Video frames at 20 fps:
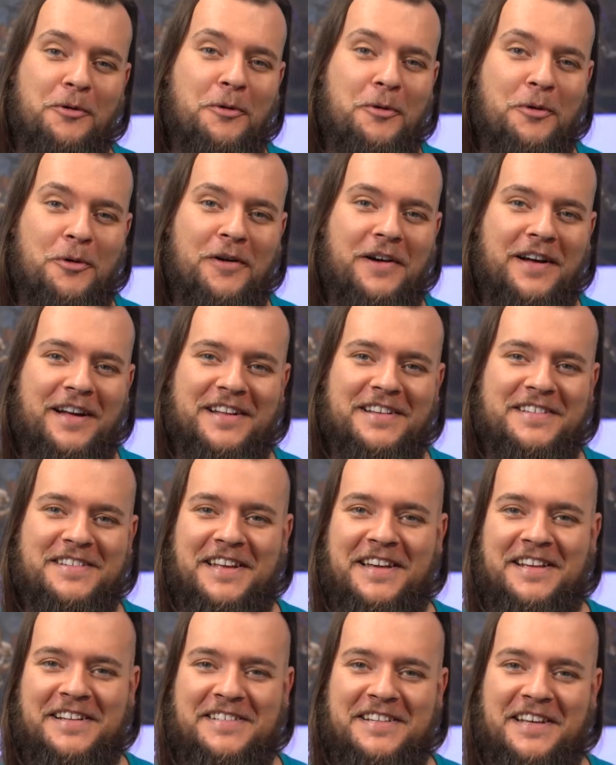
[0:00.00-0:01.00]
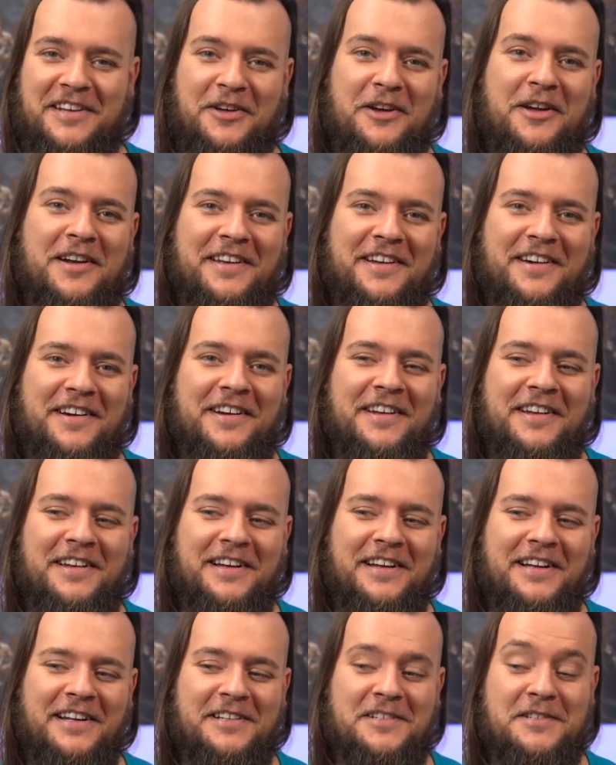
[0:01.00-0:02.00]
Or, as Nate said earlier,
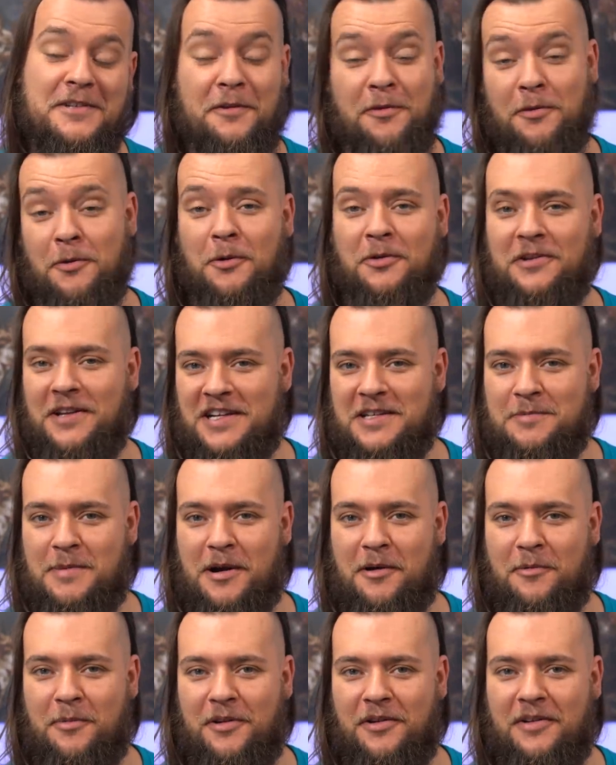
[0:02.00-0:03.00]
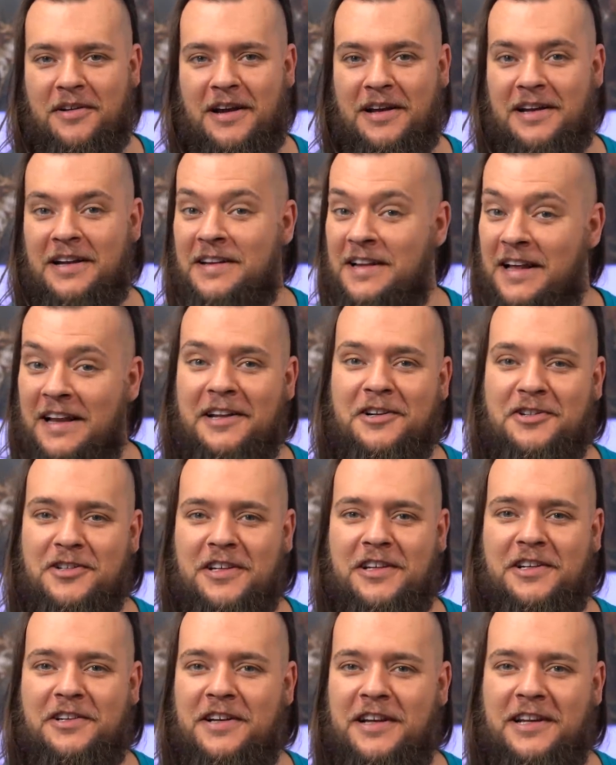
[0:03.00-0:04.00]
it's a thought experiment, an
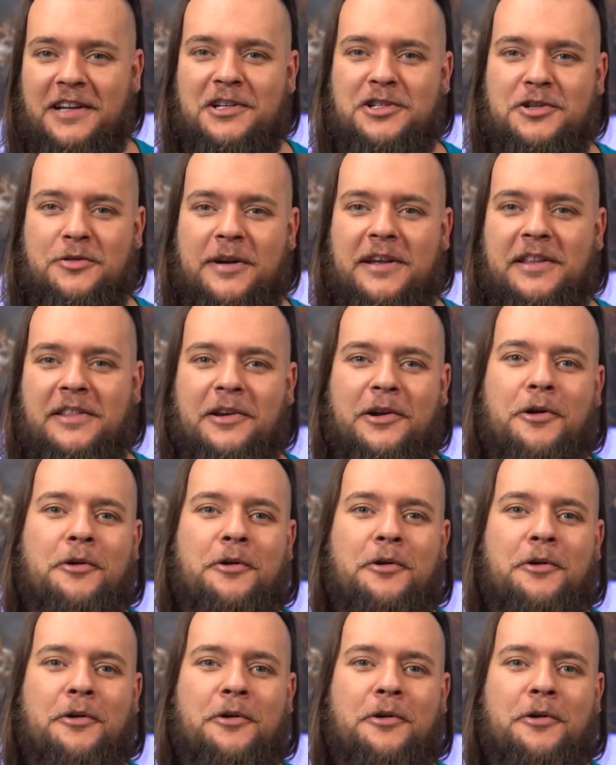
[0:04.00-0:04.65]
analogy to illustrate the